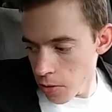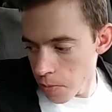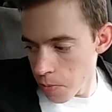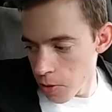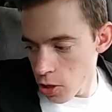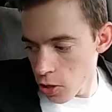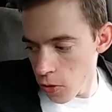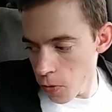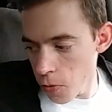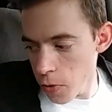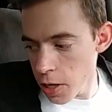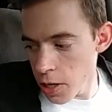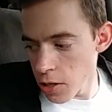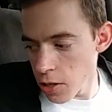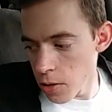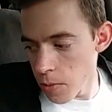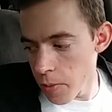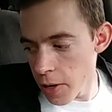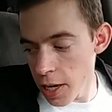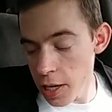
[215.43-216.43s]
There's a bunch of
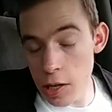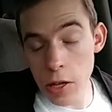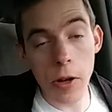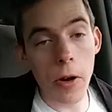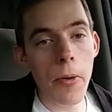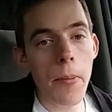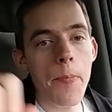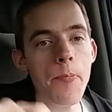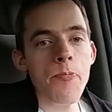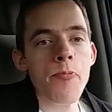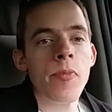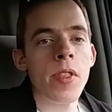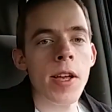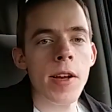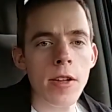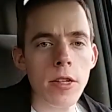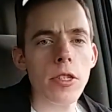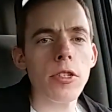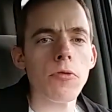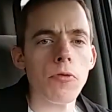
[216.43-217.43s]
fries in the bag, though.
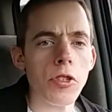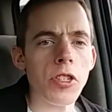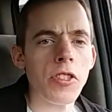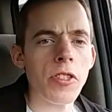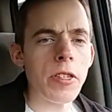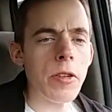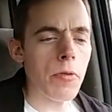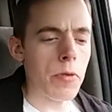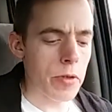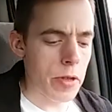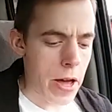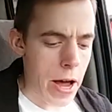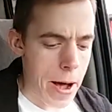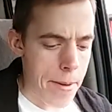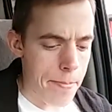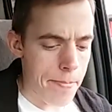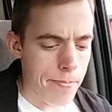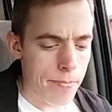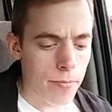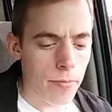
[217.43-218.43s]
So we'll just deal with
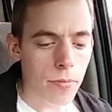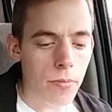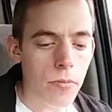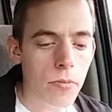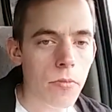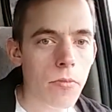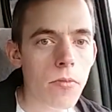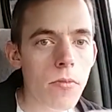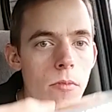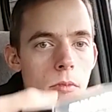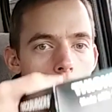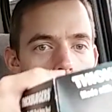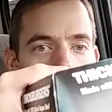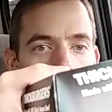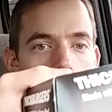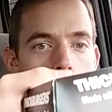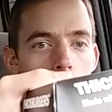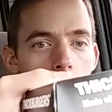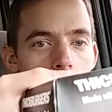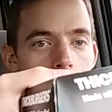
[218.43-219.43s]
that.
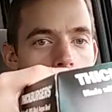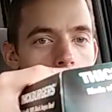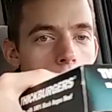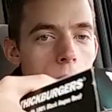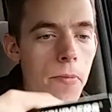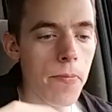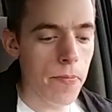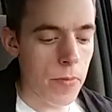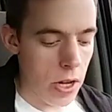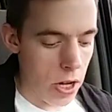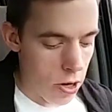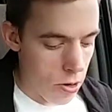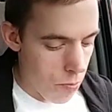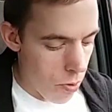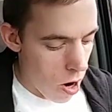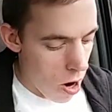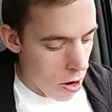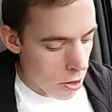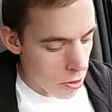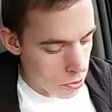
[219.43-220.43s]
Burger in a
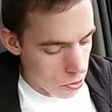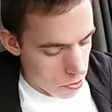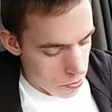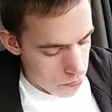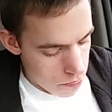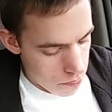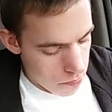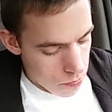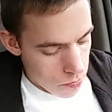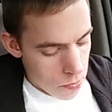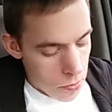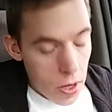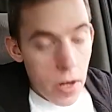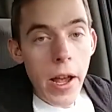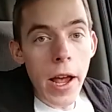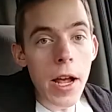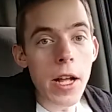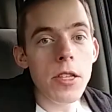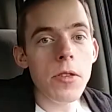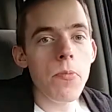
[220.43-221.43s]
box.
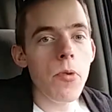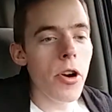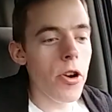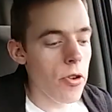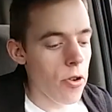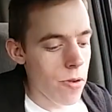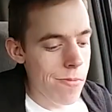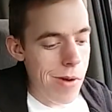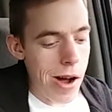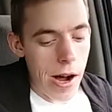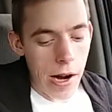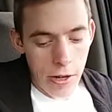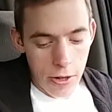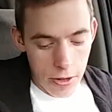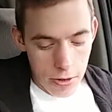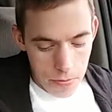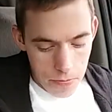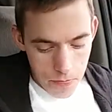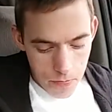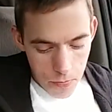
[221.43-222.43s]
Hey, it's a burger in a
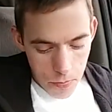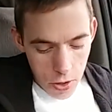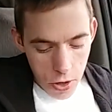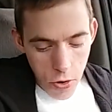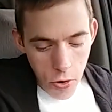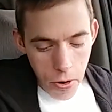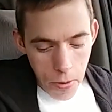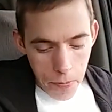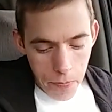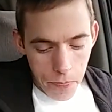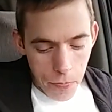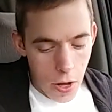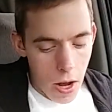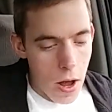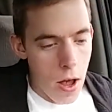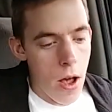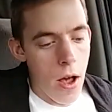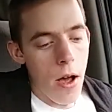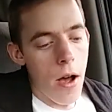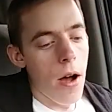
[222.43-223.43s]
box. Cool.
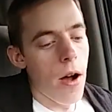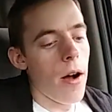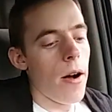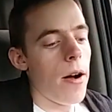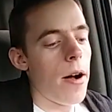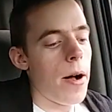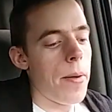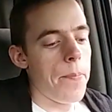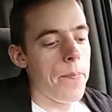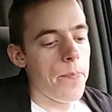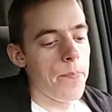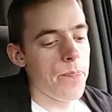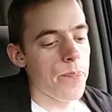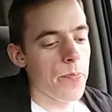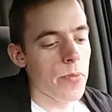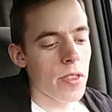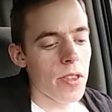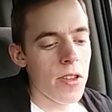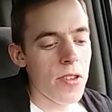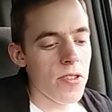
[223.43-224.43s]
Um,
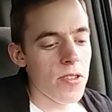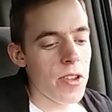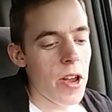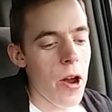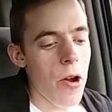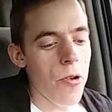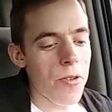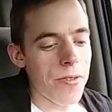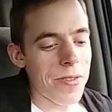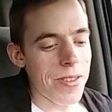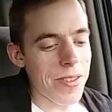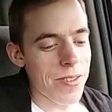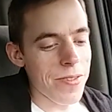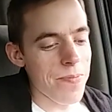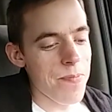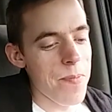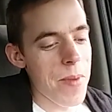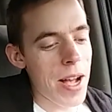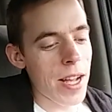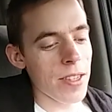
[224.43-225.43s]
just tear it in
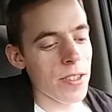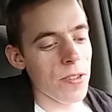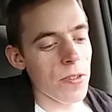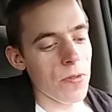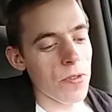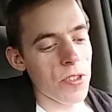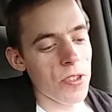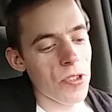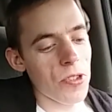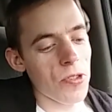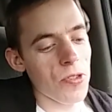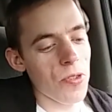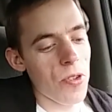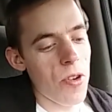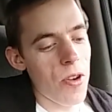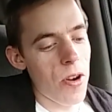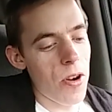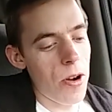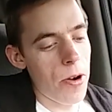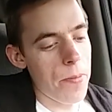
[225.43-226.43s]
this massive
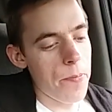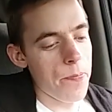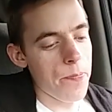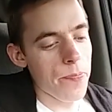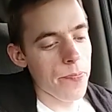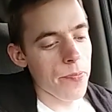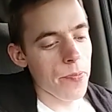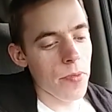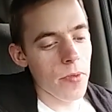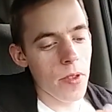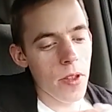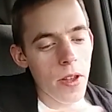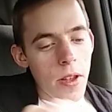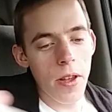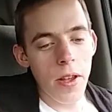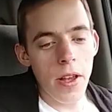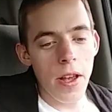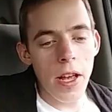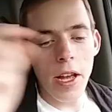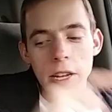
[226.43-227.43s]
straw
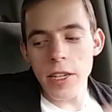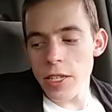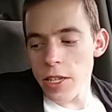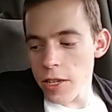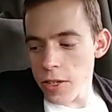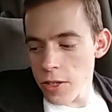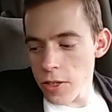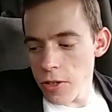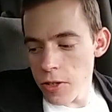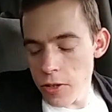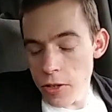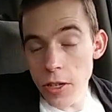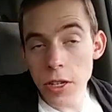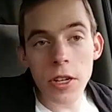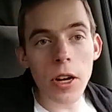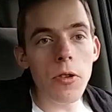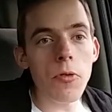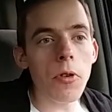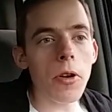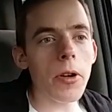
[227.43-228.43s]
and test their
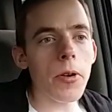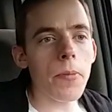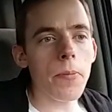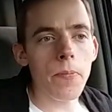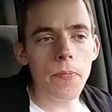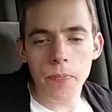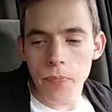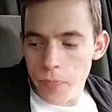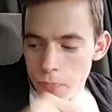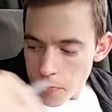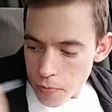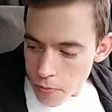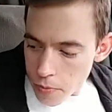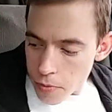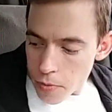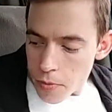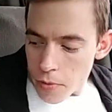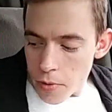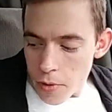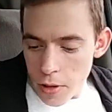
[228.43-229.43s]
Coke.
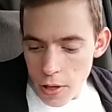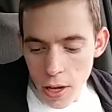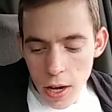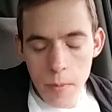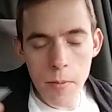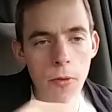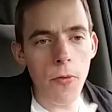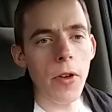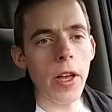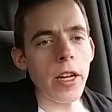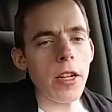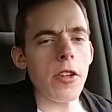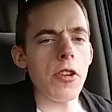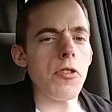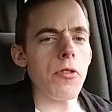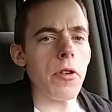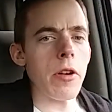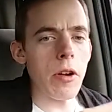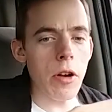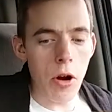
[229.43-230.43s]
I'm a fan of
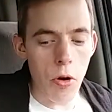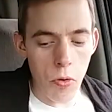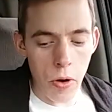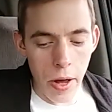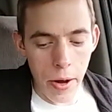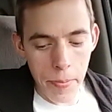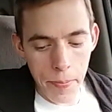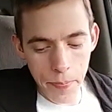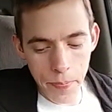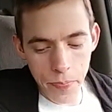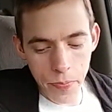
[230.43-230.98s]
Coca-Cola.